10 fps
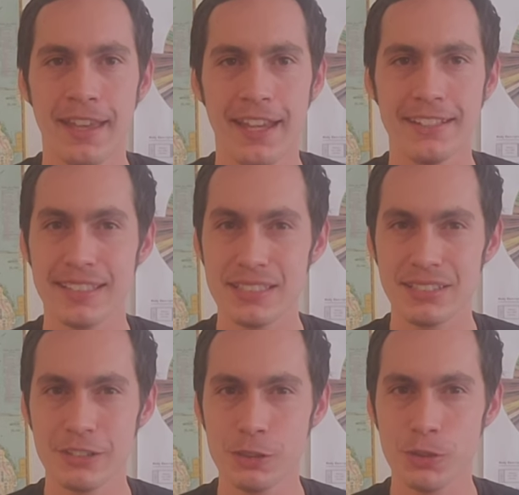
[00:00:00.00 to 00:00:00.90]
And that's a
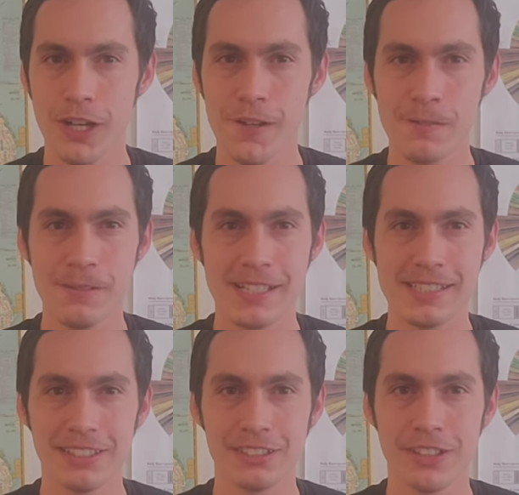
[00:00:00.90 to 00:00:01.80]
little strong. I
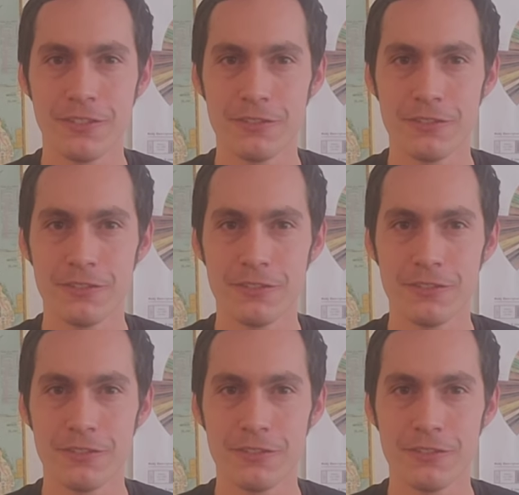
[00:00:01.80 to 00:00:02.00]
settled on